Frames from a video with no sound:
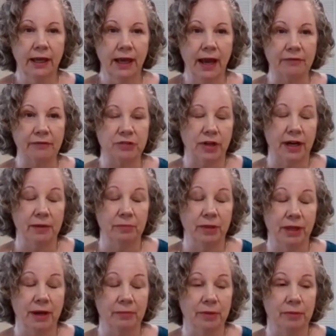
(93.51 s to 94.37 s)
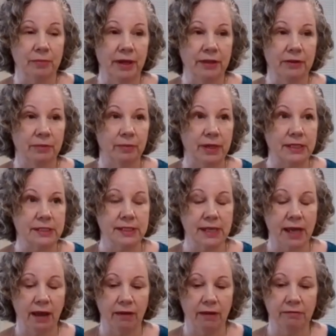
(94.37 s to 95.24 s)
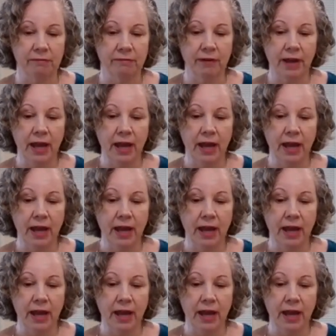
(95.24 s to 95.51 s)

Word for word: after I had become a mother myself.